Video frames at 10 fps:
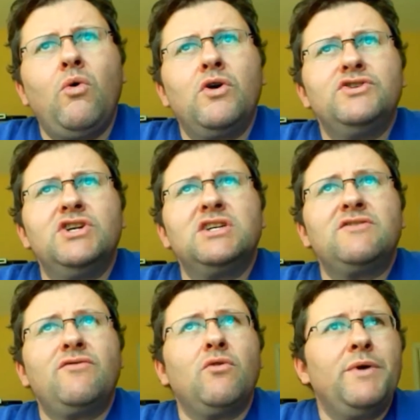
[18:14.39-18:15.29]
or
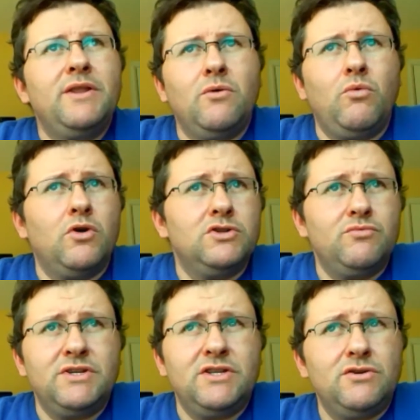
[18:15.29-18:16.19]
just for the
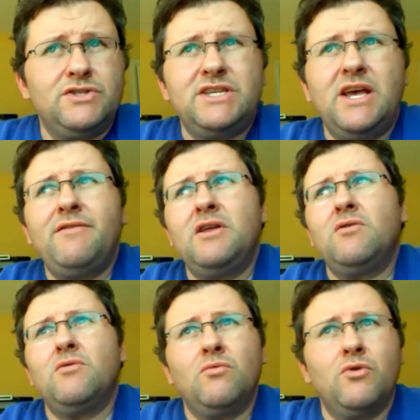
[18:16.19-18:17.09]
words Windows
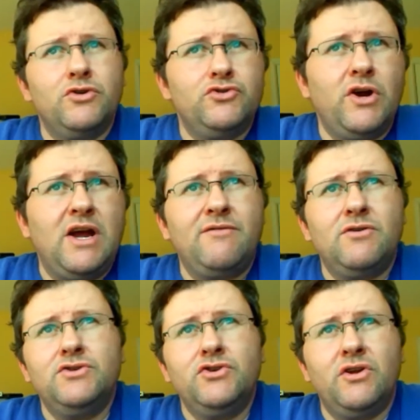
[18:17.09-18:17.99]
7 or the word
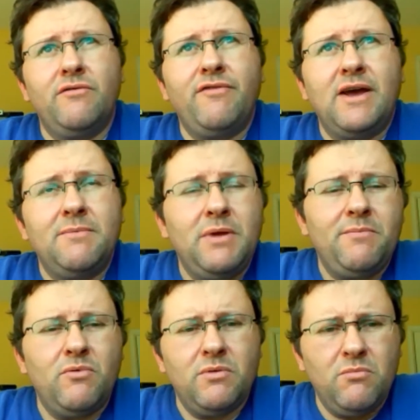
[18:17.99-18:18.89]
drivers, you're going to
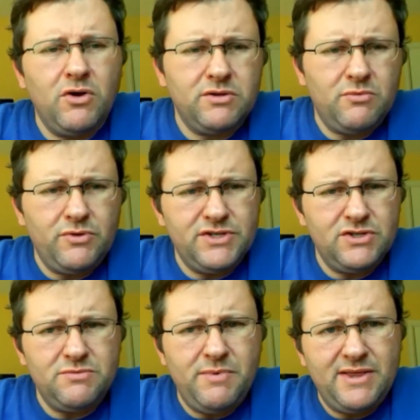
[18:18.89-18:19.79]
find people with multiple
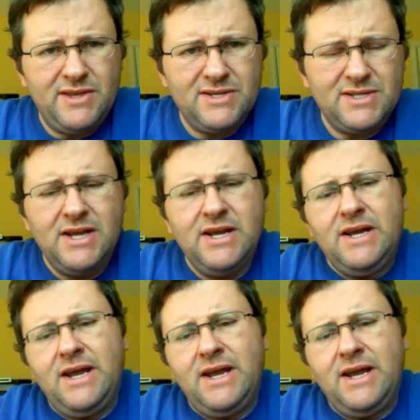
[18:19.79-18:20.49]
issues about this.